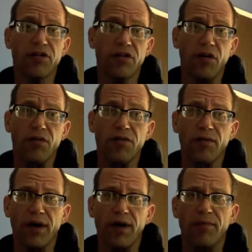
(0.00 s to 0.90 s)
and
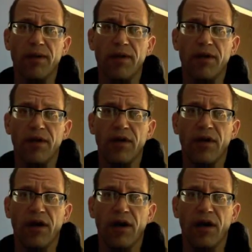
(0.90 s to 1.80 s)
overwhelm,
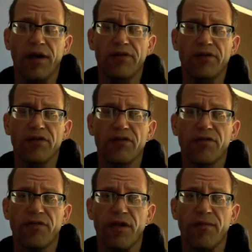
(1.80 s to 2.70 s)
just
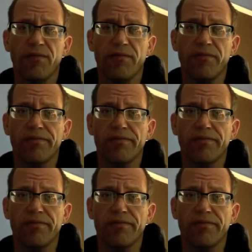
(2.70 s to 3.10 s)
from